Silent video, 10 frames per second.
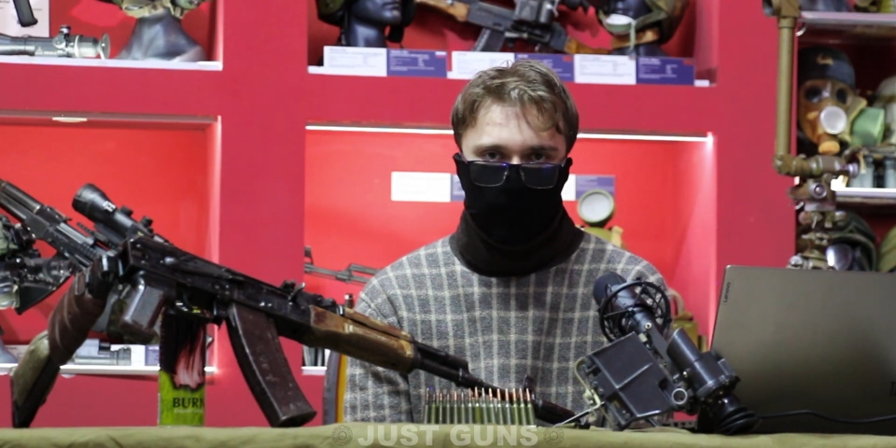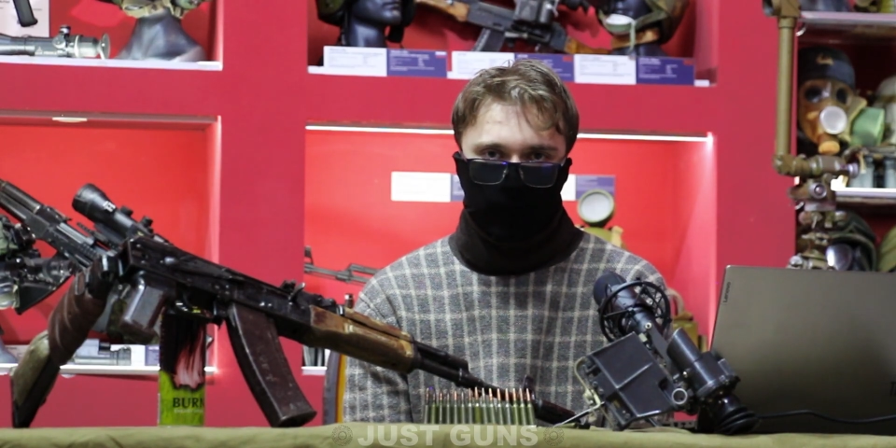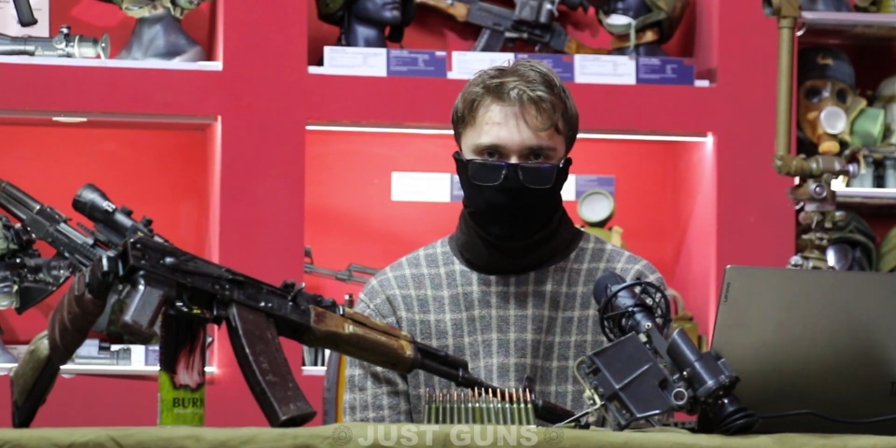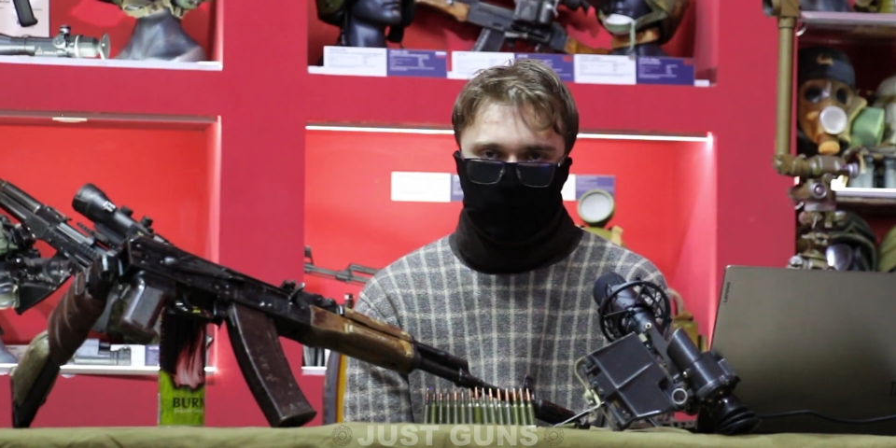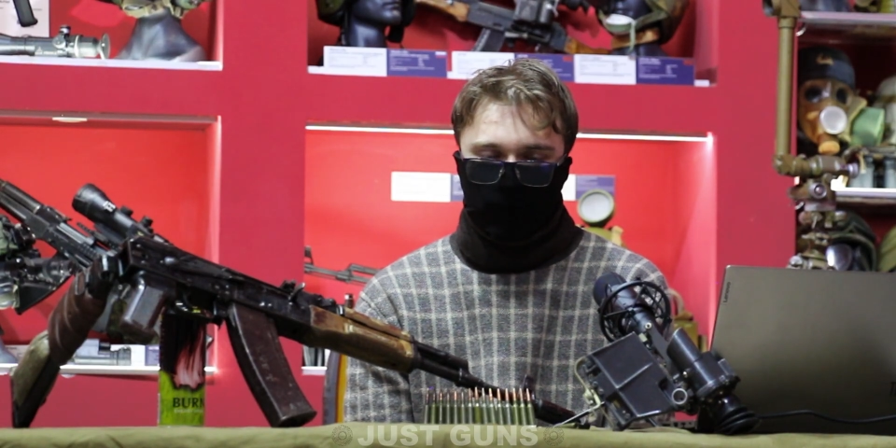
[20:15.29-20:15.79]

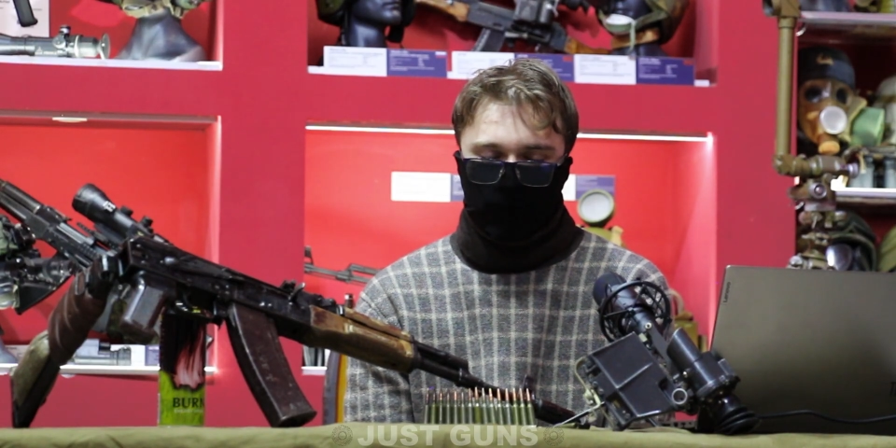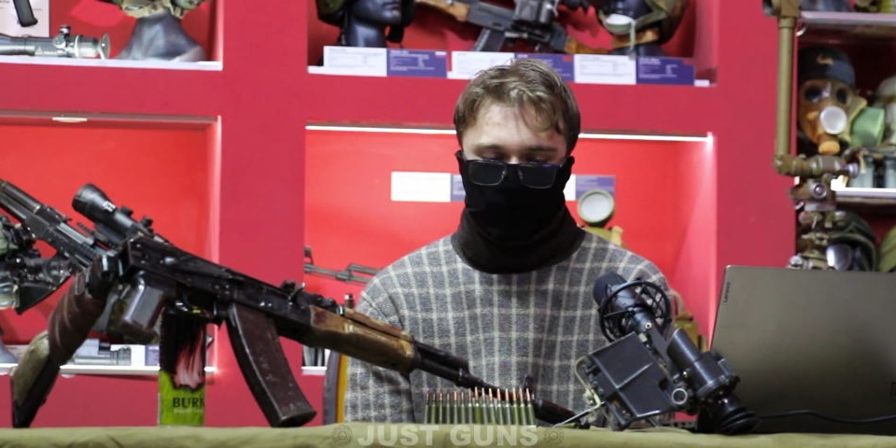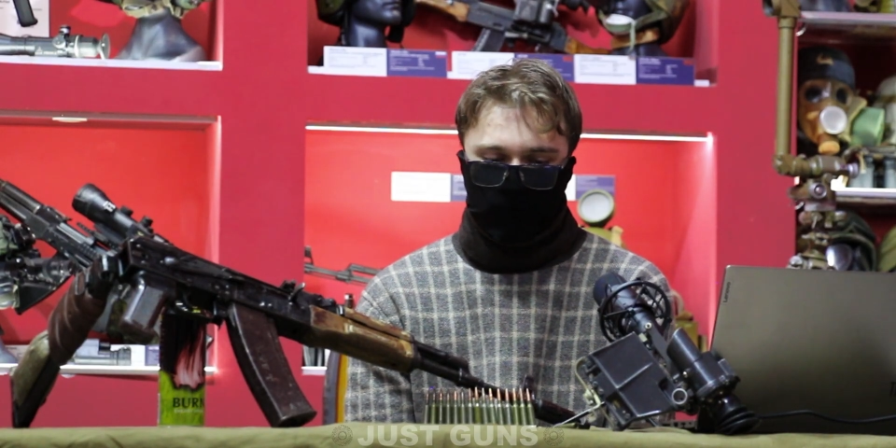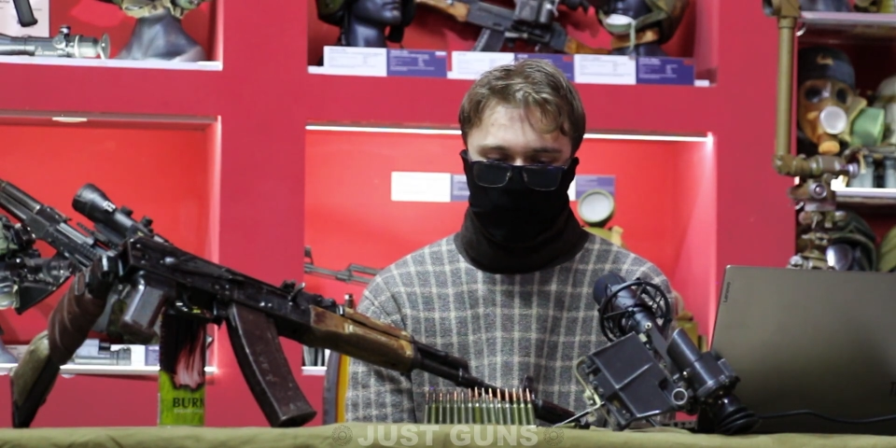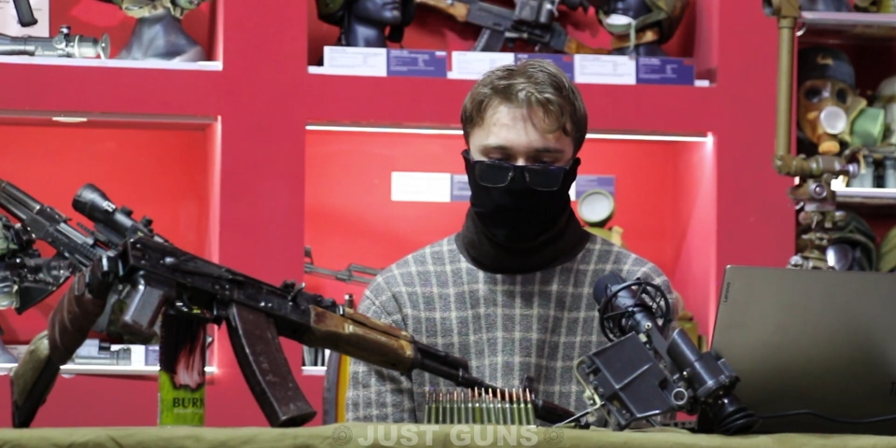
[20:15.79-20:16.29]
such
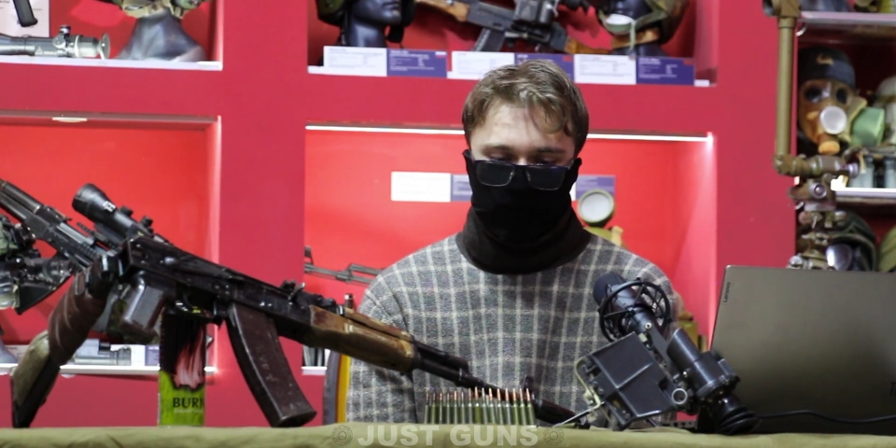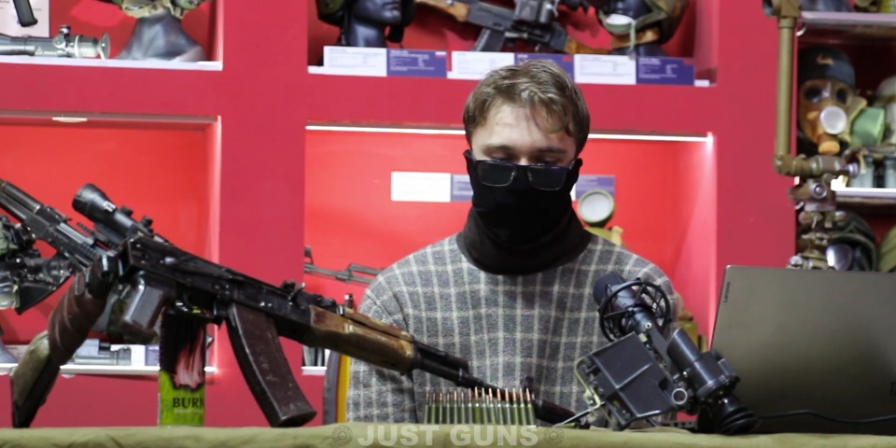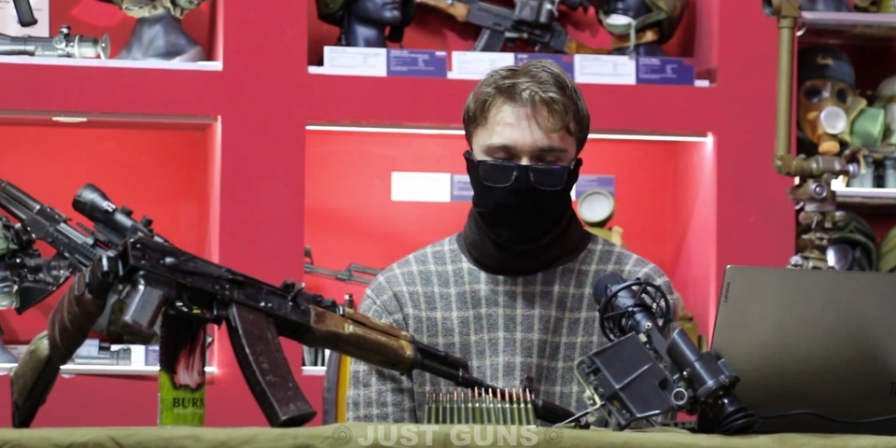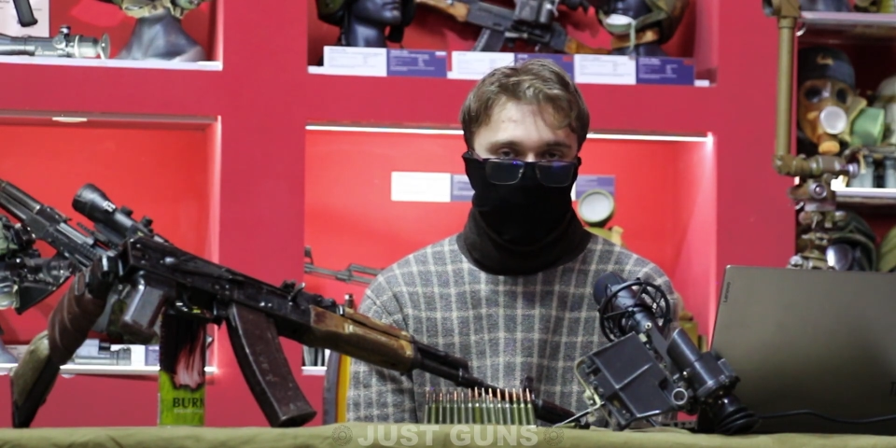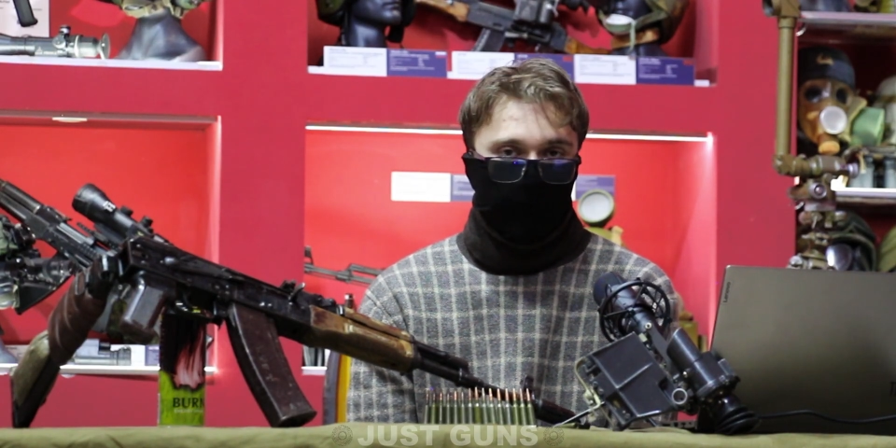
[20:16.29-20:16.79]
as the
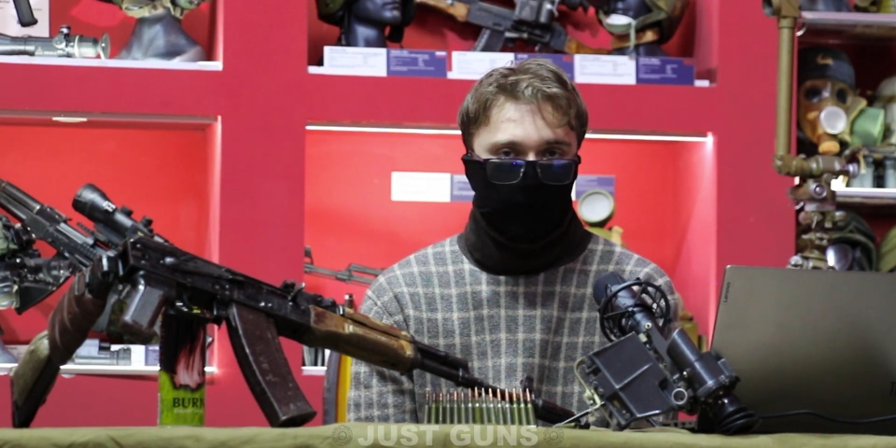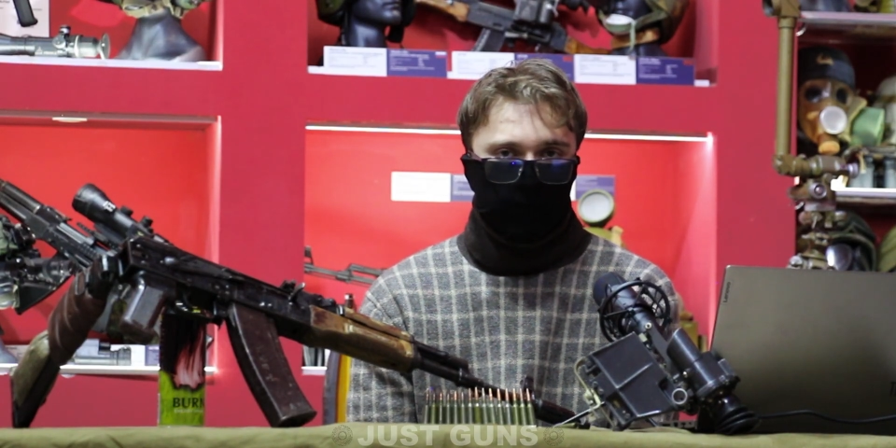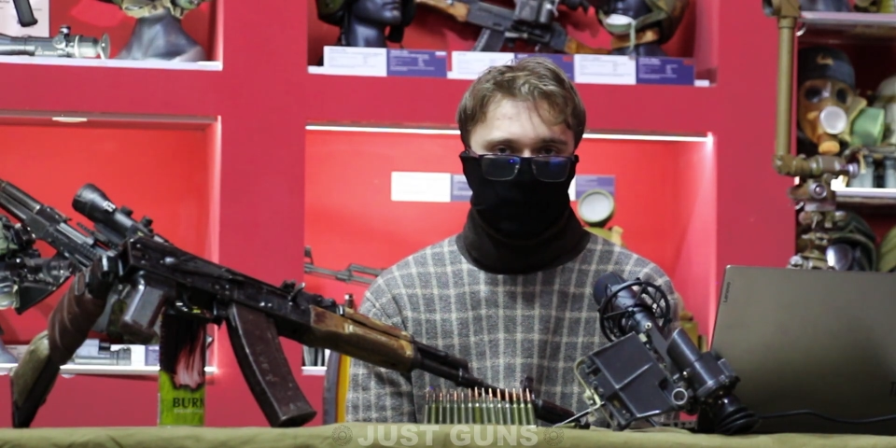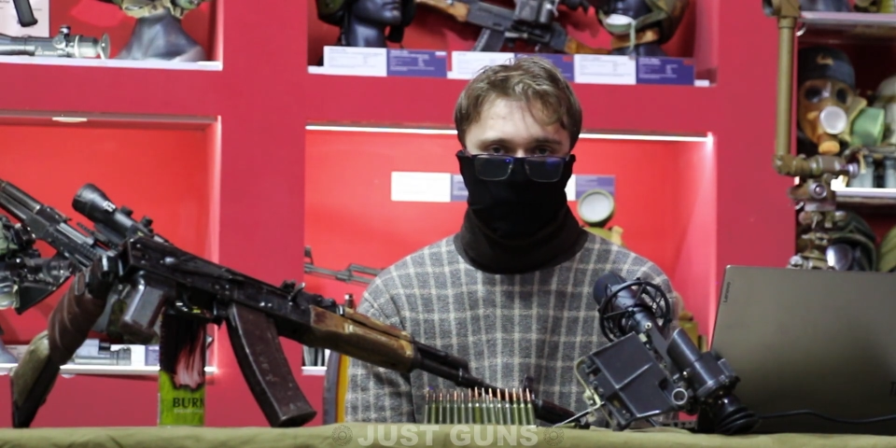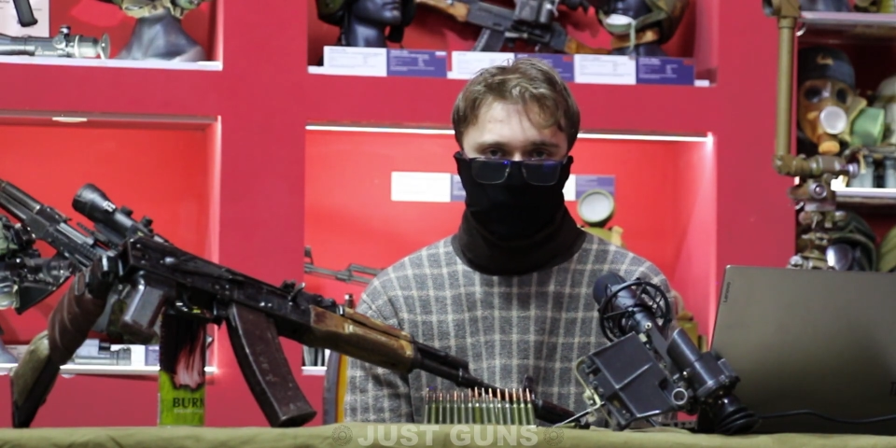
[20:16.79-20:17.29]

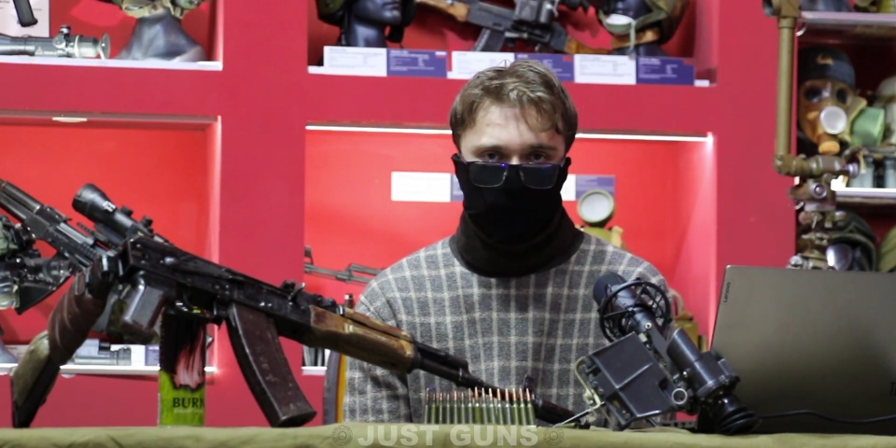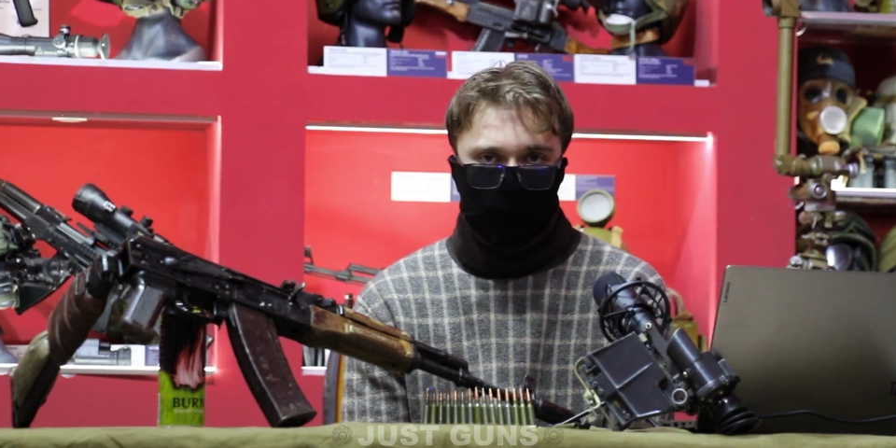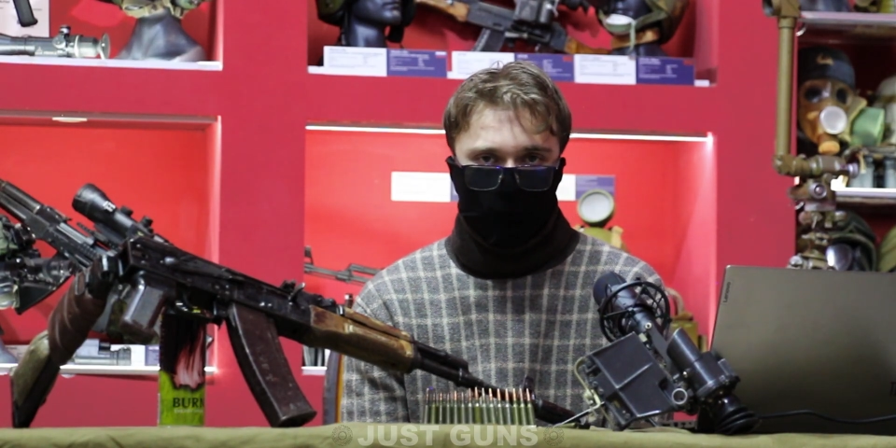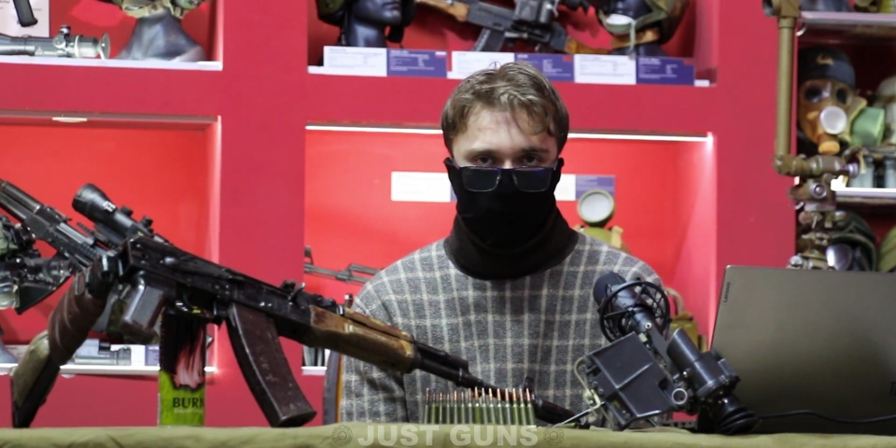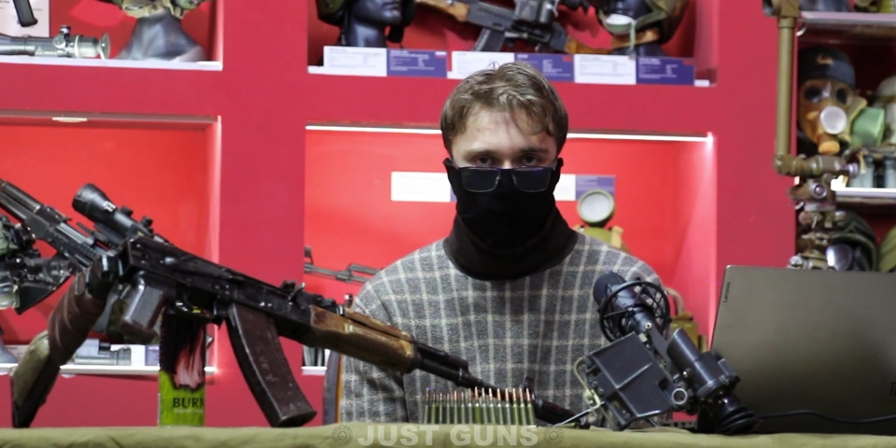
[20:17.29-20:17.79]

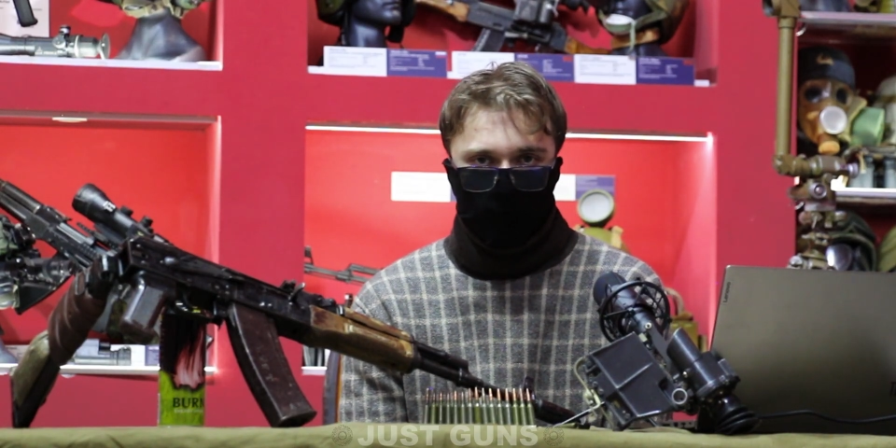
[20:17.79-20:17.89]
AK-74